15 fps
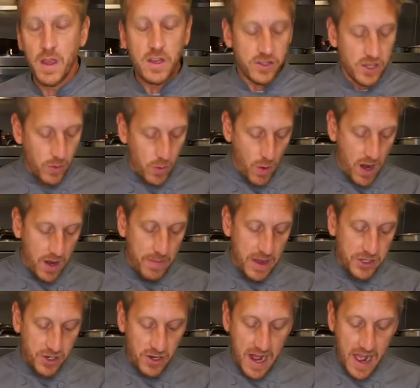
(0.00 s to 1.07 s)
So we want to make
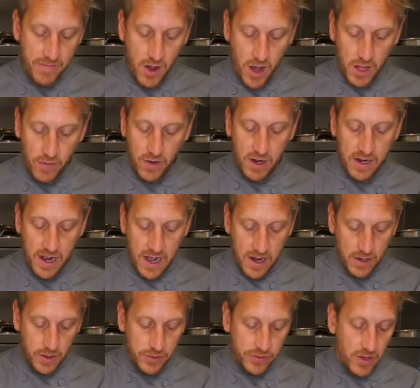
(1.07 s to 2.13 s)
sure to have all of our
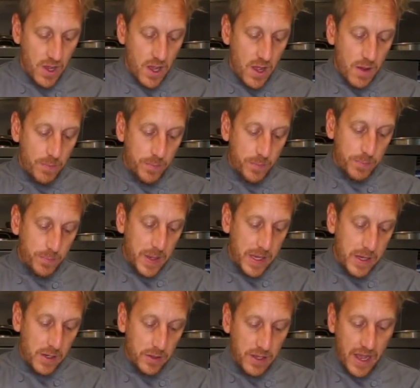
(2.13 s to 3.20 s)
avocados
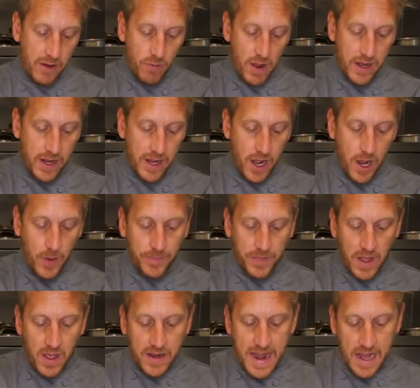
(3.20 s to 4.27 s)
peeled and ready to go.
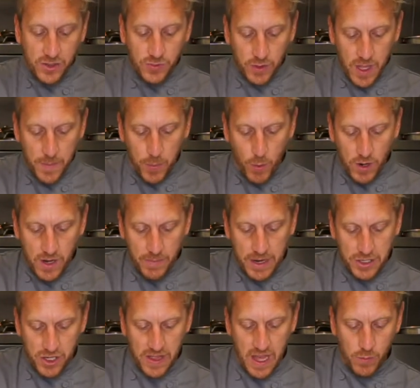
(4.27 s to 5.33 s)
Now, it's really important to make
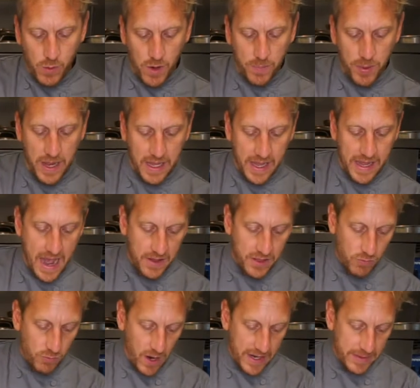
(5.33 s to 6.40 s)
sure that we're picking out the
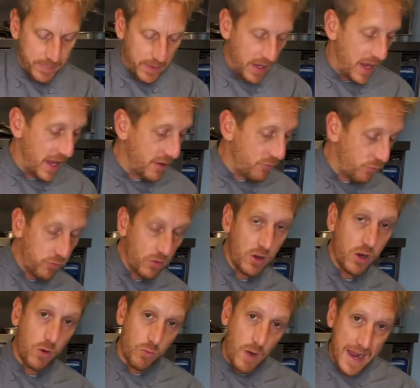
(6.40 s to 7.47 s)
right and
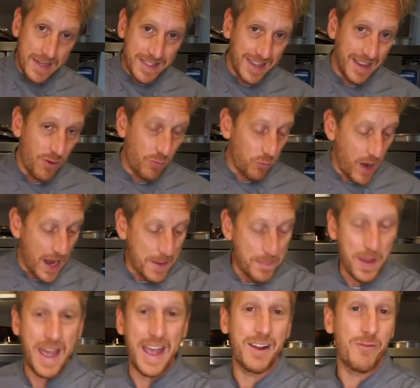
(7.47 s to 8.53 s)
correct, ripe
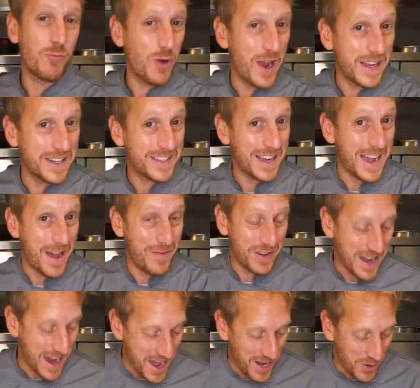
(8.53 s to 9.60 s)
and right
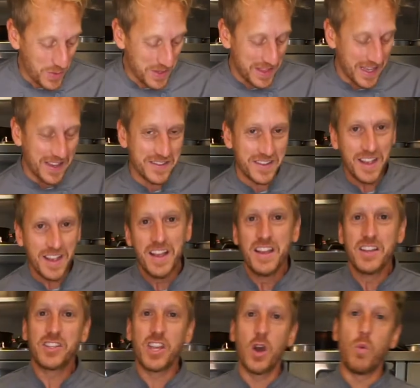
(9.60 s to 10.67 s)
avocado with this.
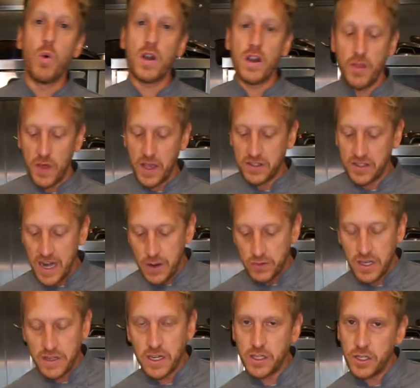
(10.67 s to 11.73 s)
So one of the things that I always
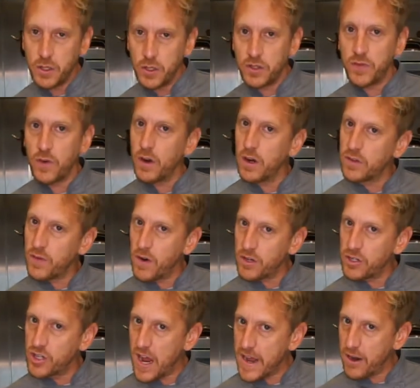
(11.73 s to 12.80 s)
like to do is as far as
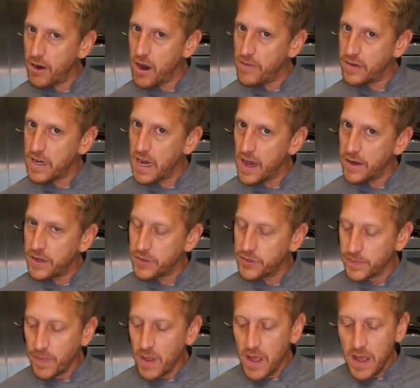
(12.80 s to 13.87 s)
checking our avocados
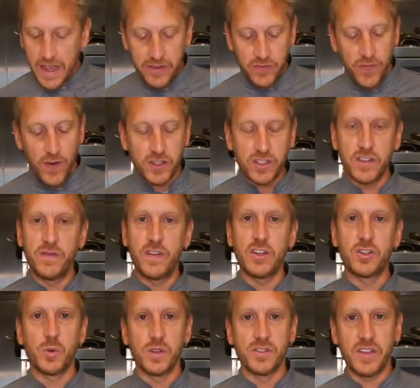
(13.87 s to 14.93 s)
is first is a
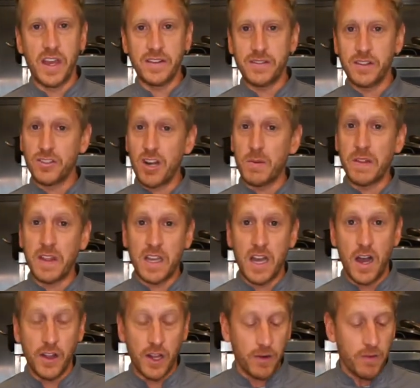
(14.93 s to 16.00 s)
visual sense. Let's talk about the
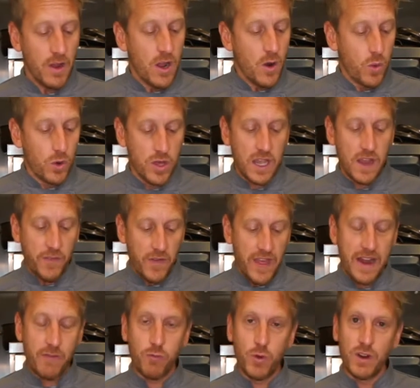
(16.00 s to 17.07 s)
color. We're looking for
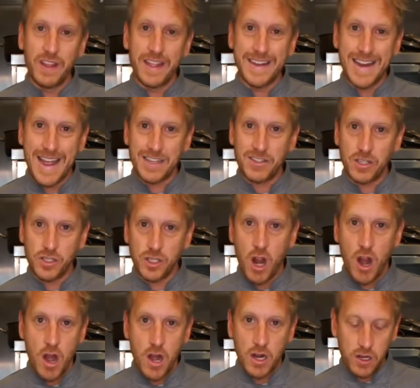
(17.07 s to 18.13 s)
that really nice,
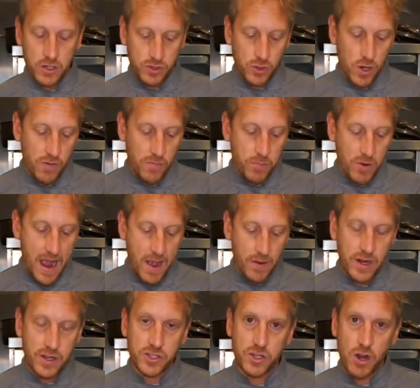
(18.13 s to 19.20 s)
dark, sort of
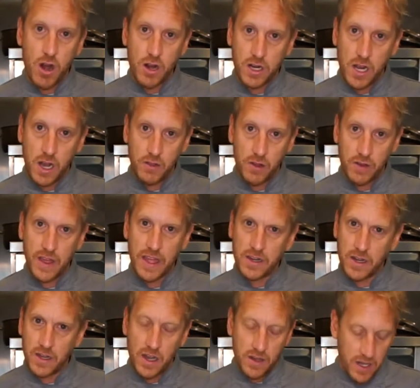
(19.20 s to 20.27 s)
brownish, dark color, that
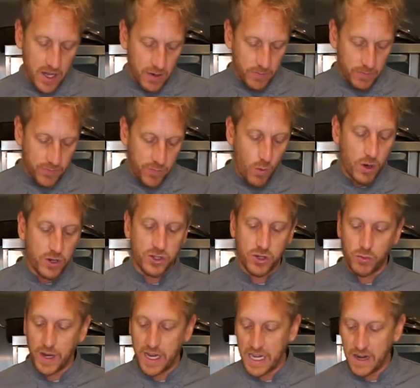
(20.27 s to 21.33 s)
forest
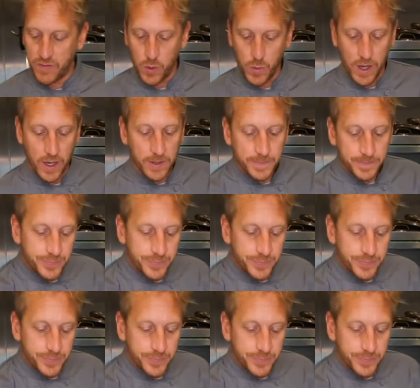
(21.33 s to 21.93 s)
green, if you will.